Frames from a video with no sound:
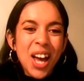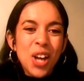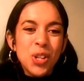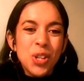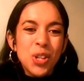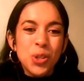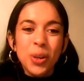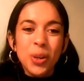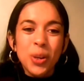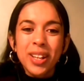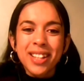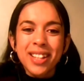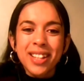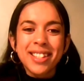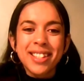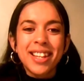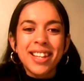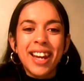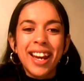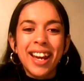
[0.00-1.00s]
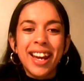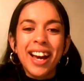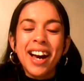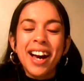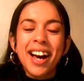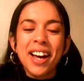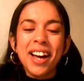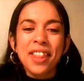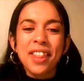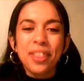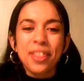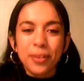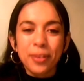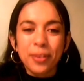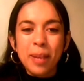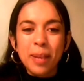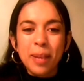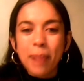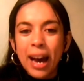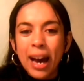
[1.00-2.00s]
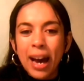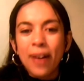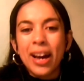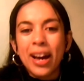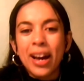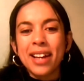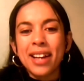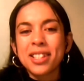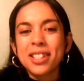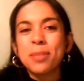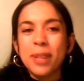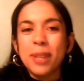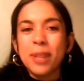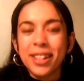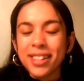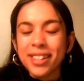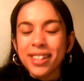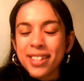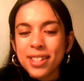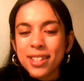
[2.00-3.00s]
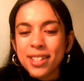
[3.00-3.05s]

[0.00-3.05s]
Joining us today are three powerhouse speakers.